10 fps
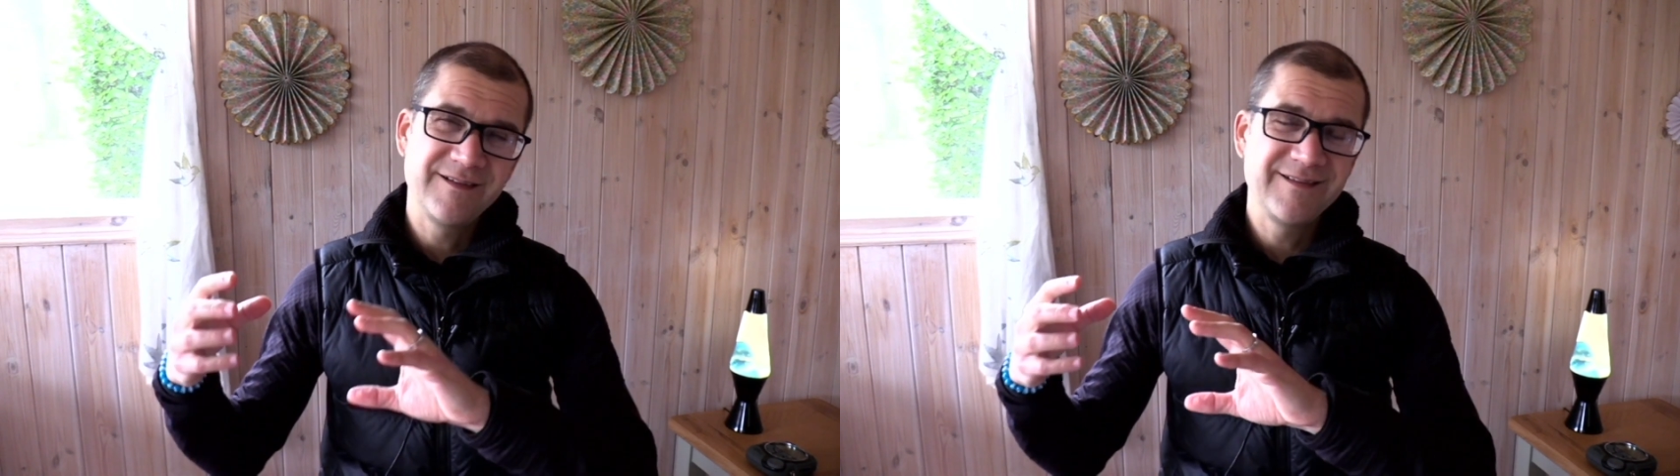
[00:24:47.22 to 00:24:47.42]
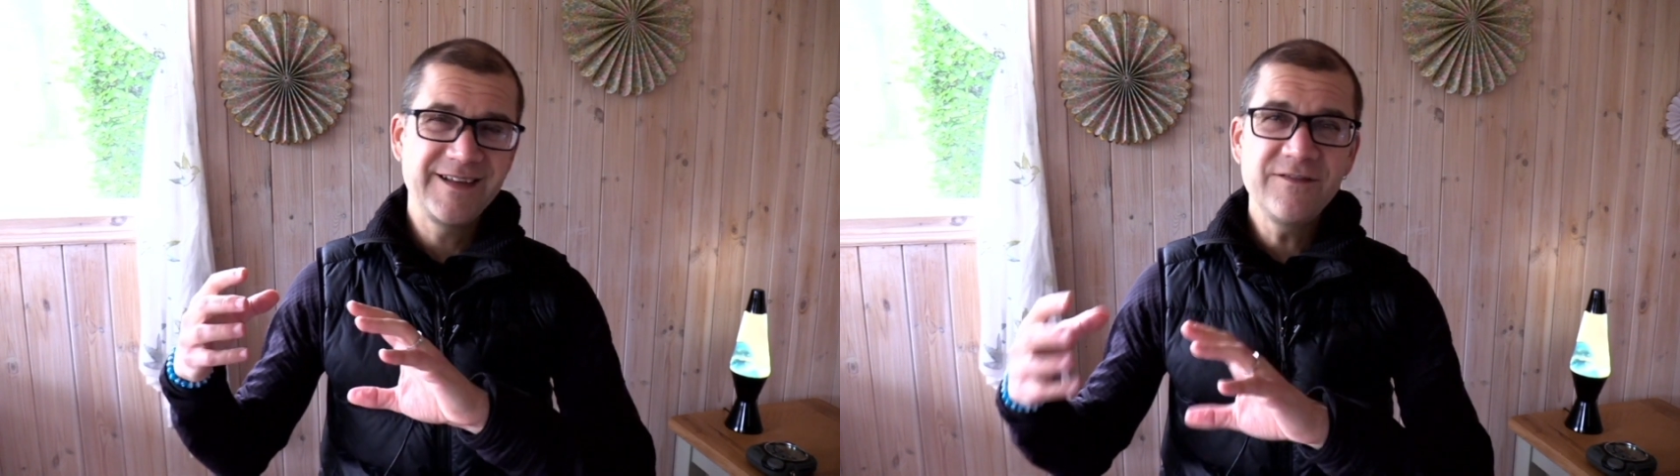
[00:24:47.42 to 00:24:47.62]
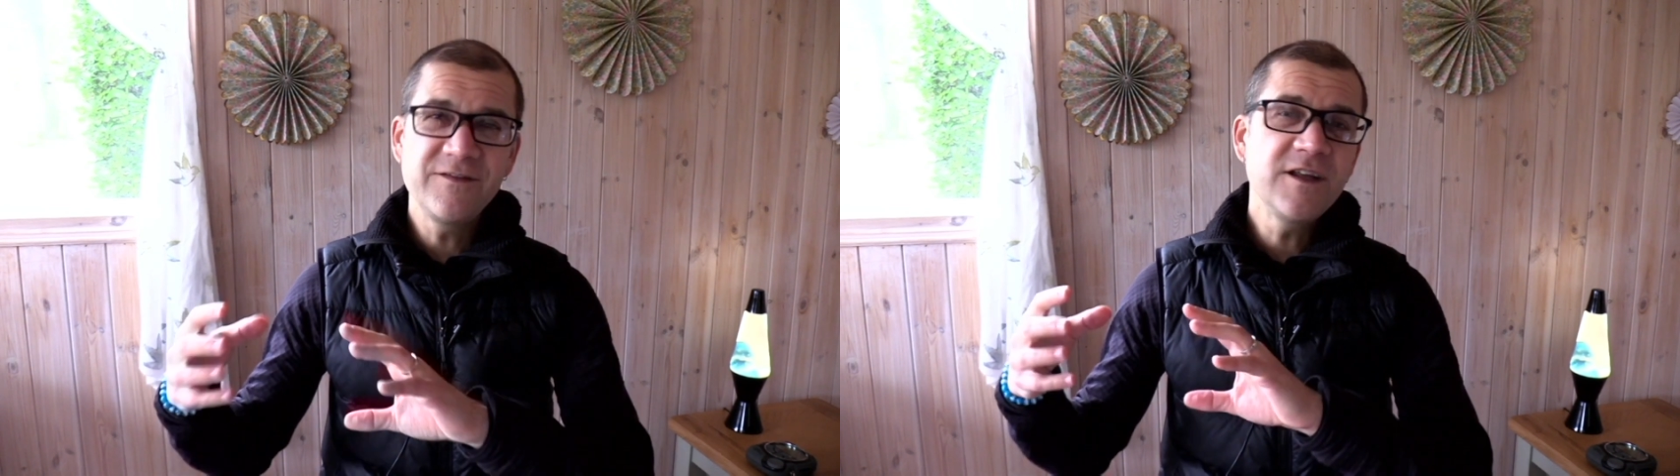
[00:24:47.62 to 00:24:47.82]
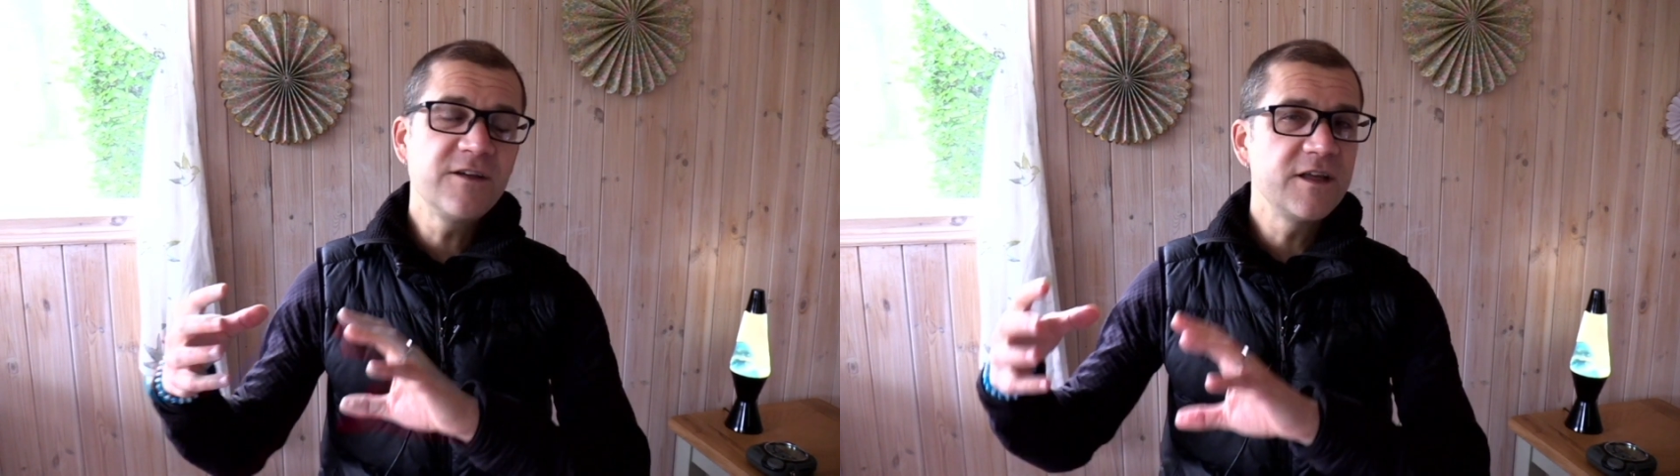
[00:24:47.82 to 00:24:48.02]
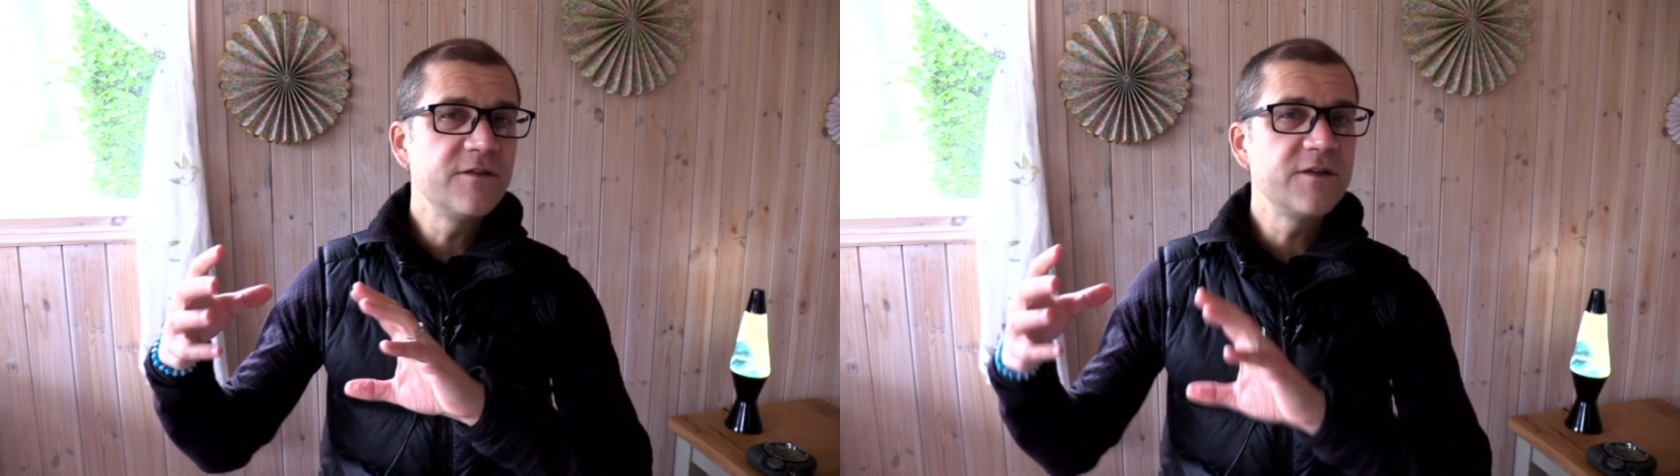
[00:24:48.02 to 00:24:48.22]
even
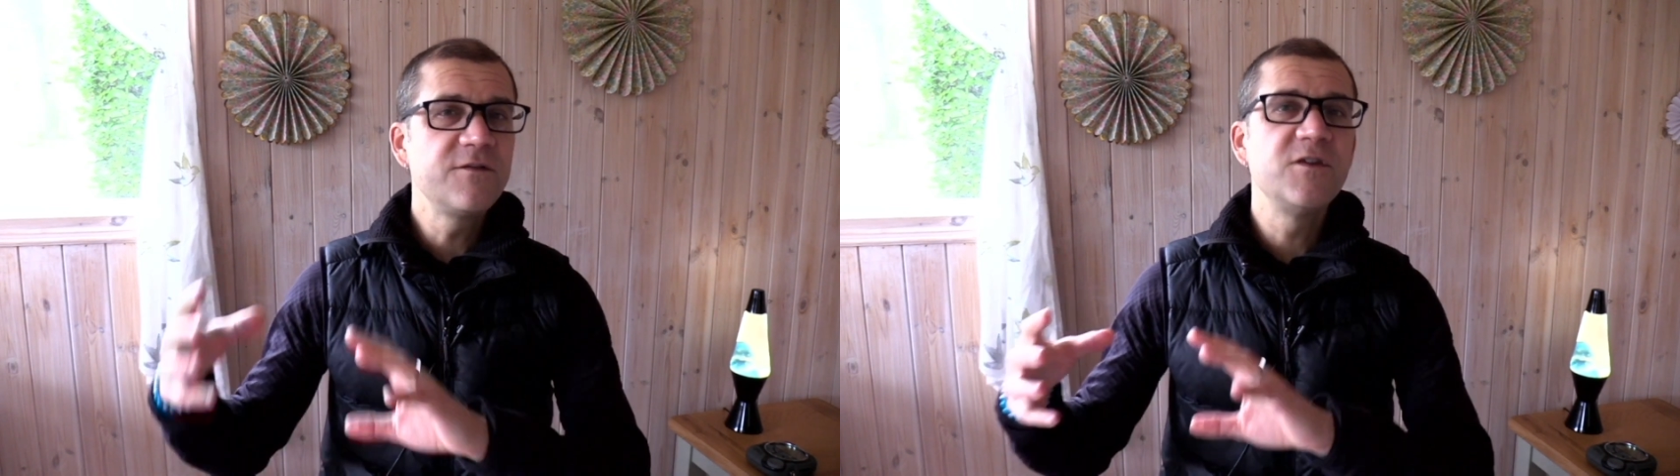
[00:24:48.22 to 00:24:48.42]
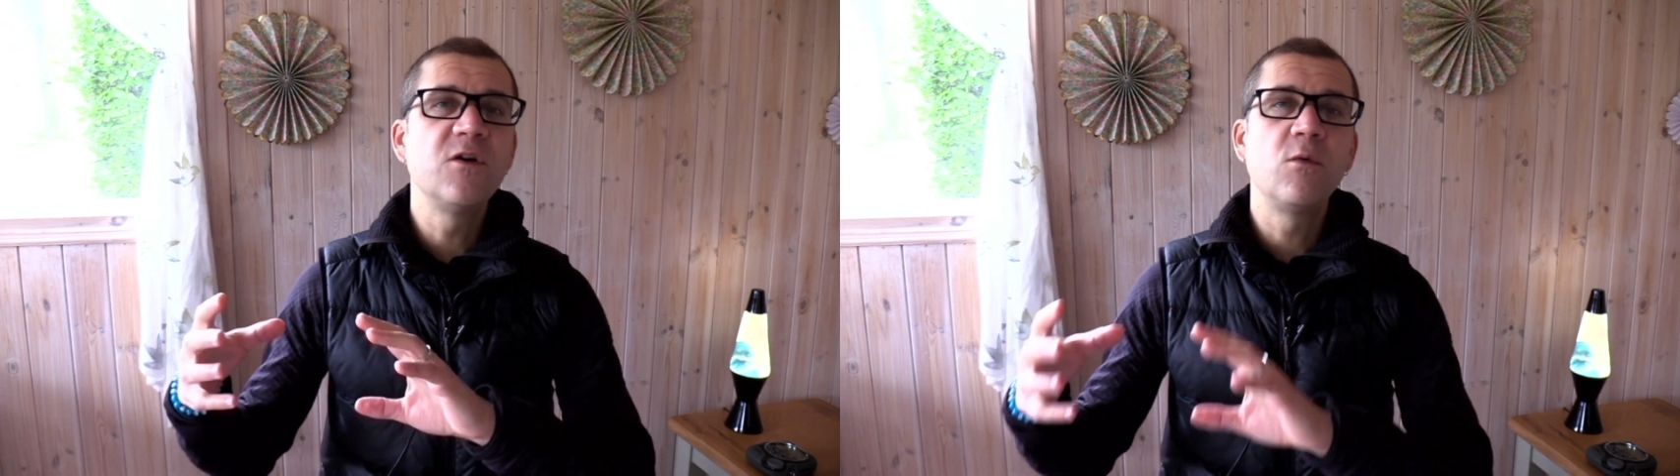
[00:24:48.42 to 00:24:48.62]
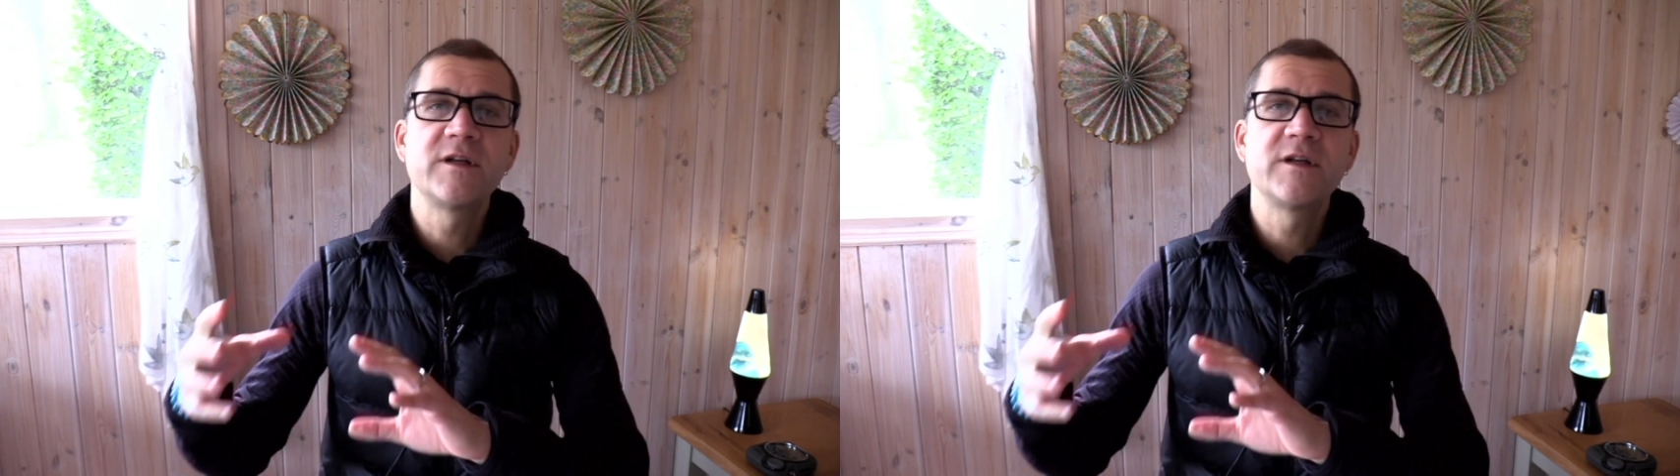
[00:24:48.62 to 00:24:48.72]
if you don't want